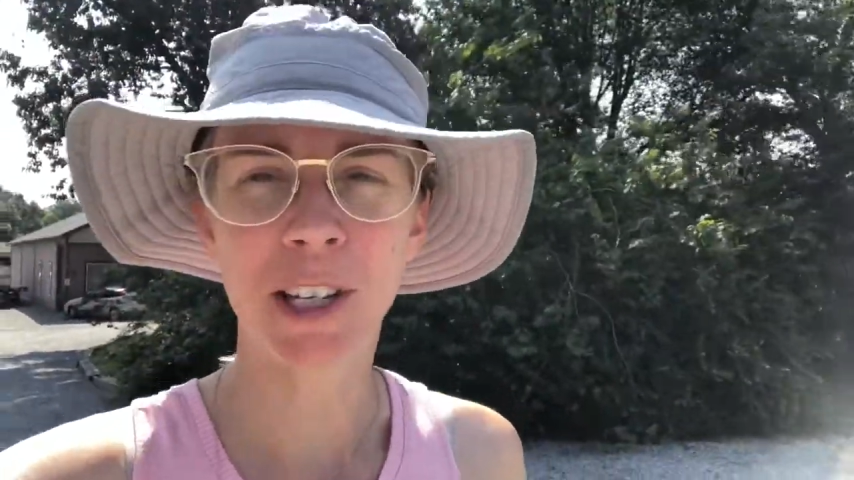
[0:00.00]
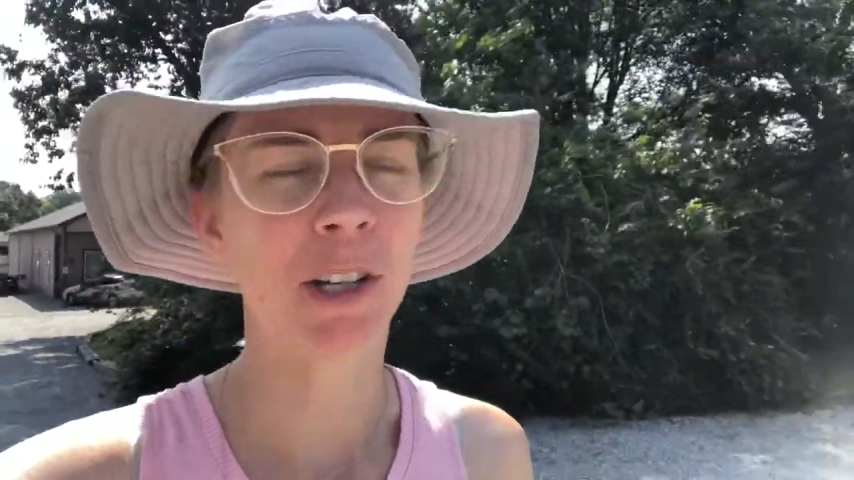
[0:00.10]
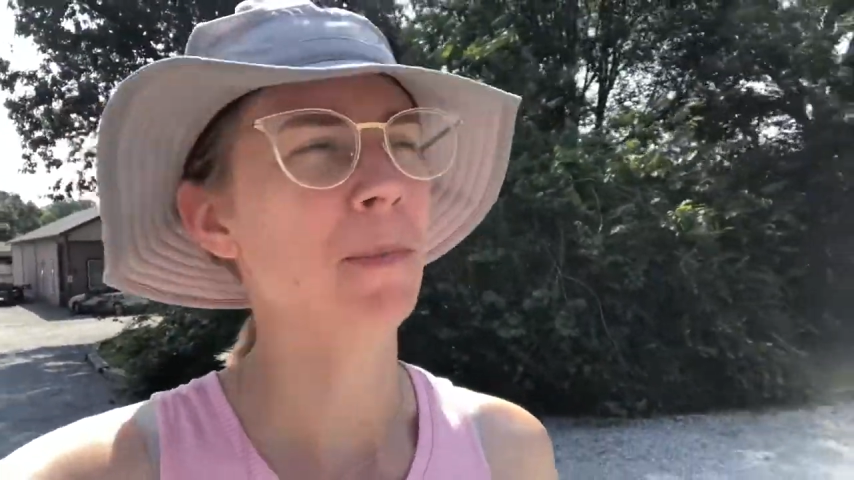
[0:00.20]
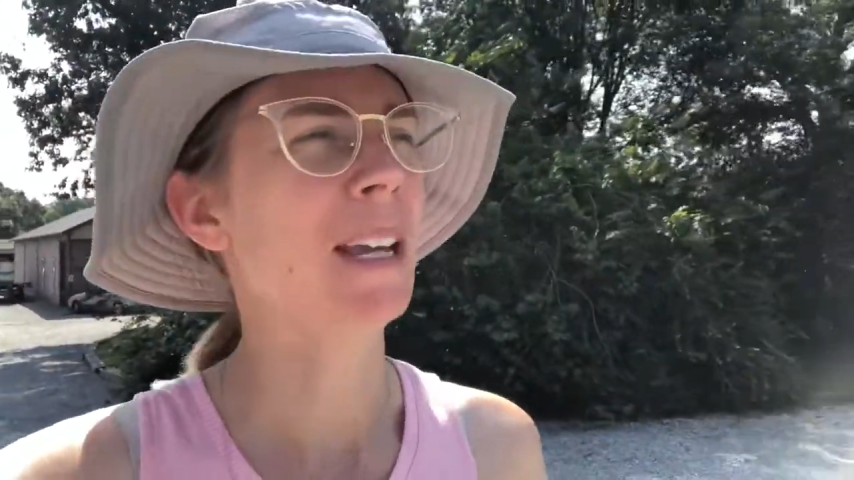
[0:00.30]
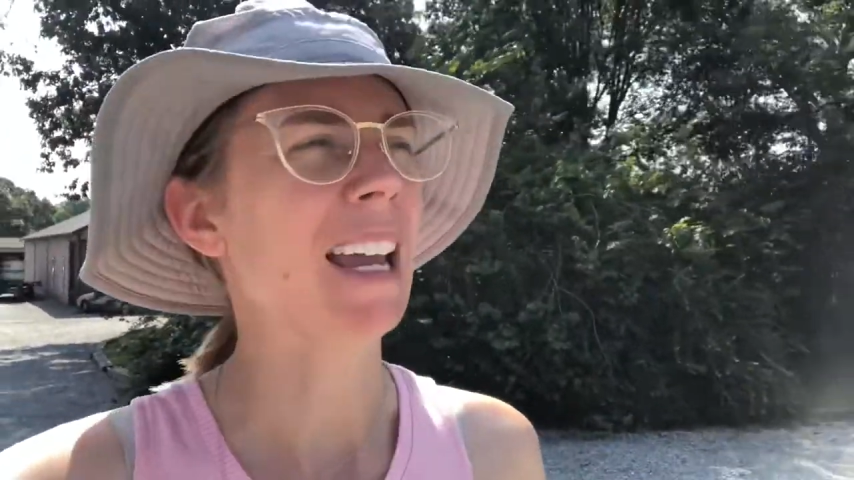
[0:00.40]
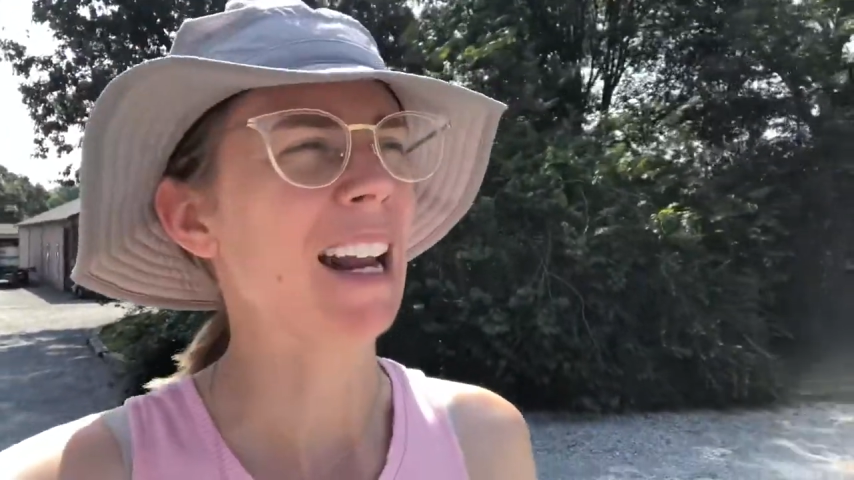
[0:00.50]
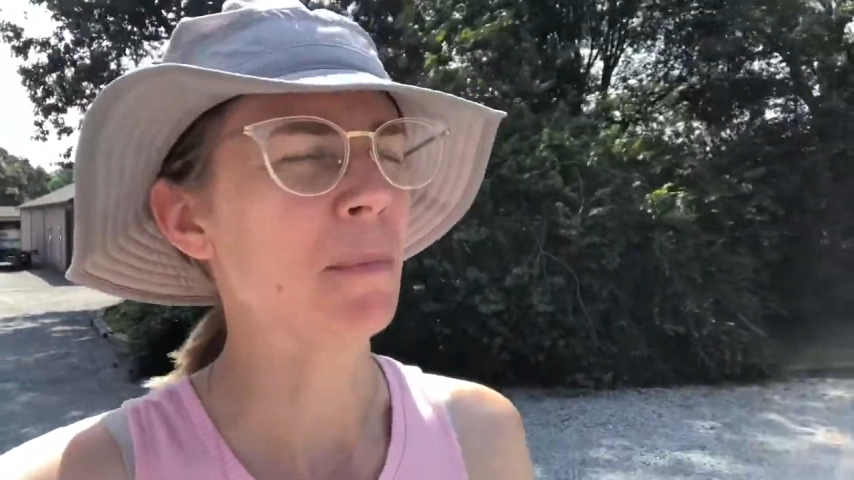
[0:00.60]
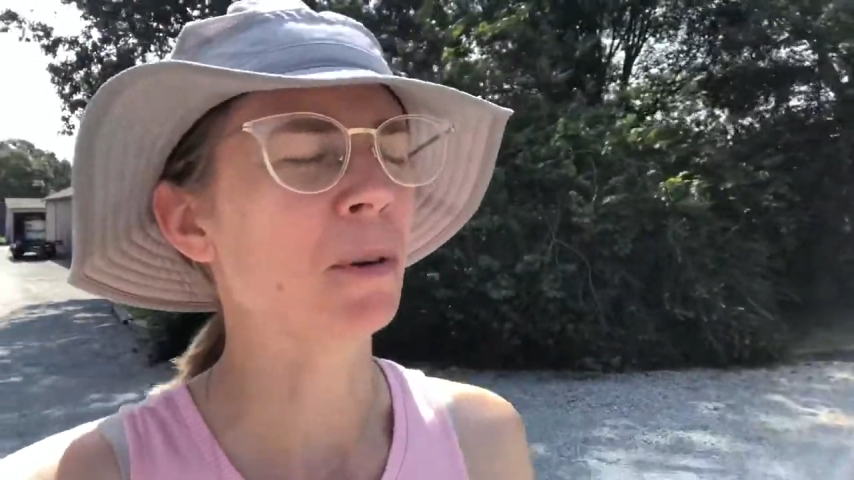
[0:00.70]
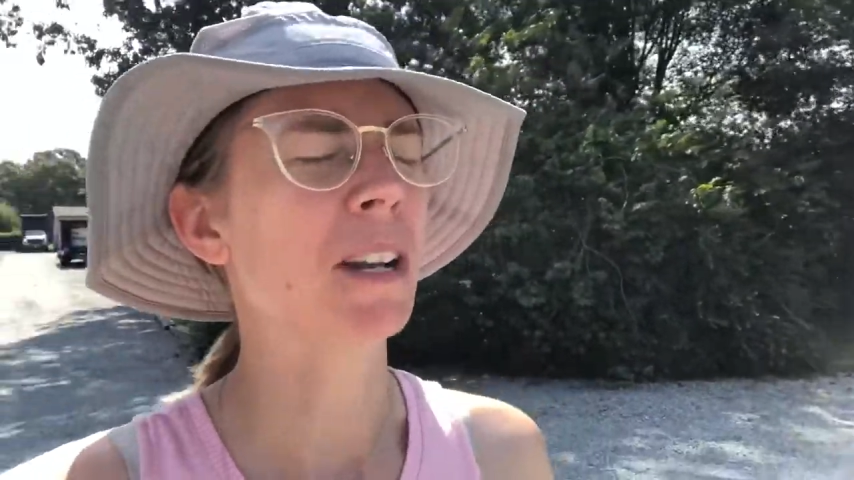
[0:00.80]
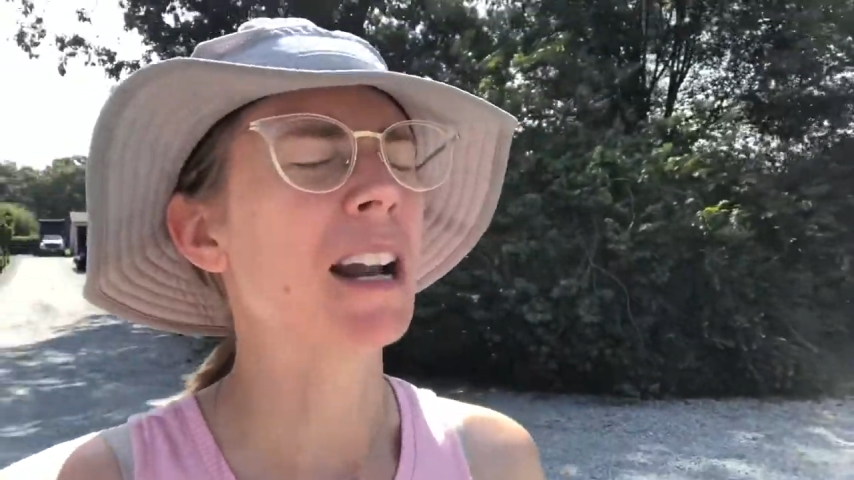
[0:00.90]
could be and I
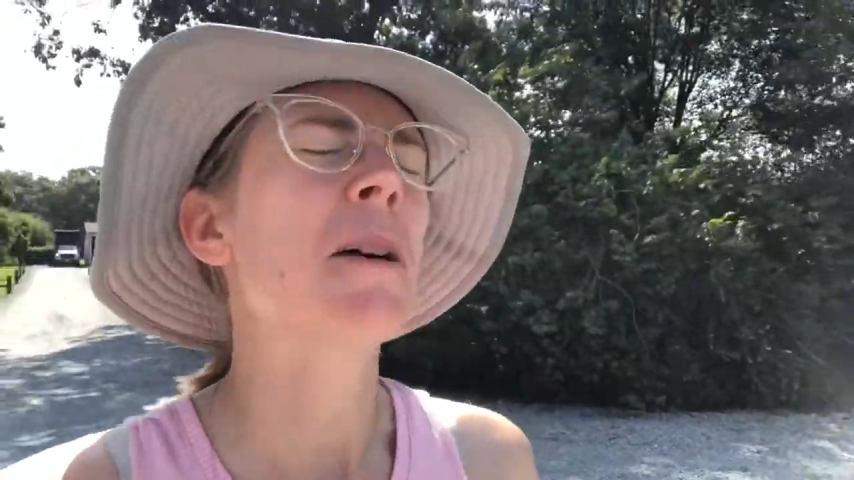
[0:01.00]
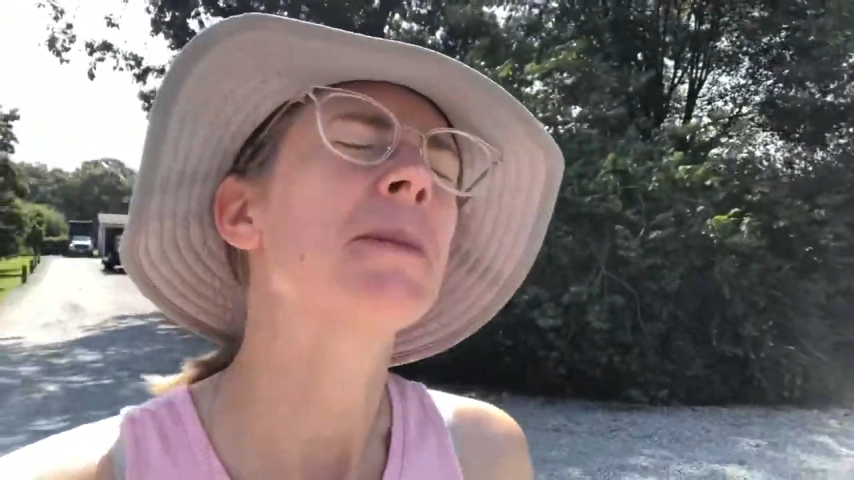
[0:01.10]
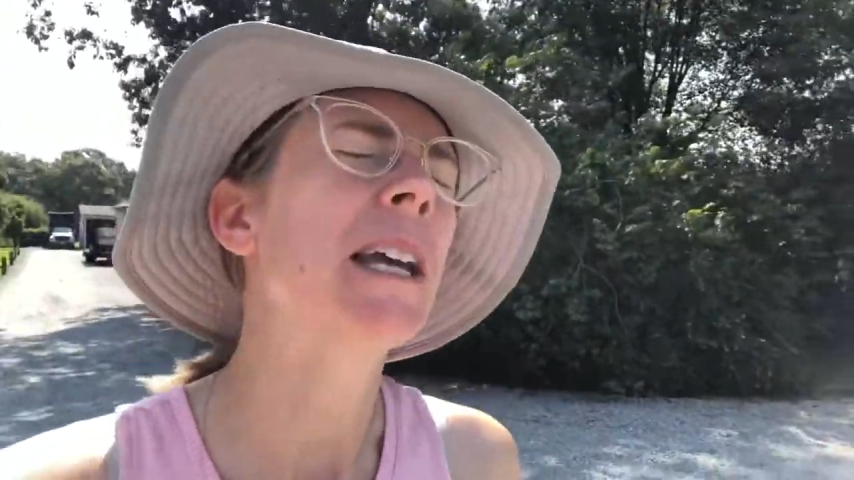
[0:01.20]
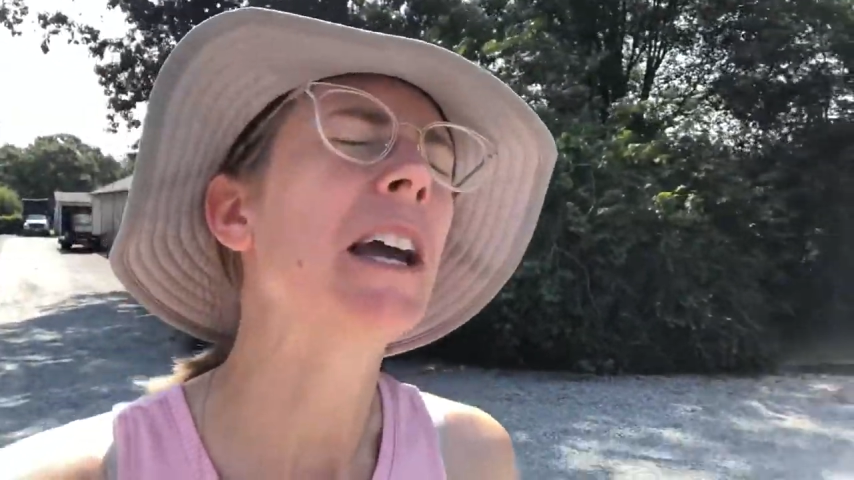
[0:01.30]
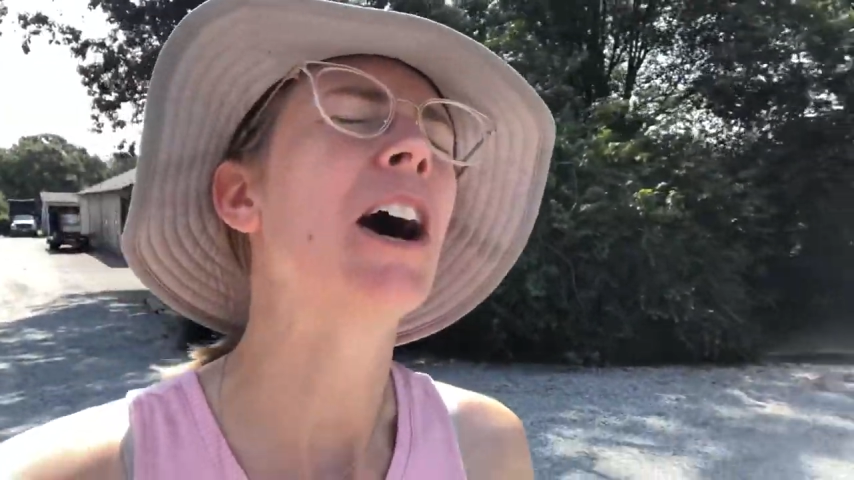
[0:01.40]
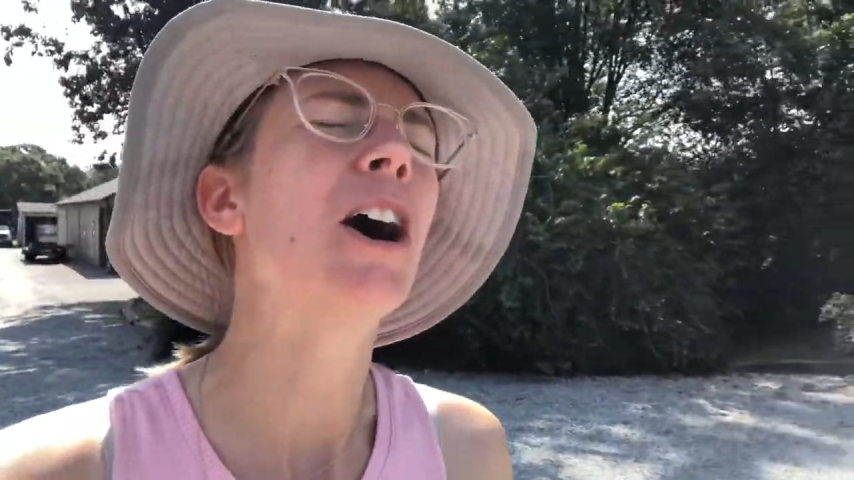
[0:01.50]
pulled in and I was like,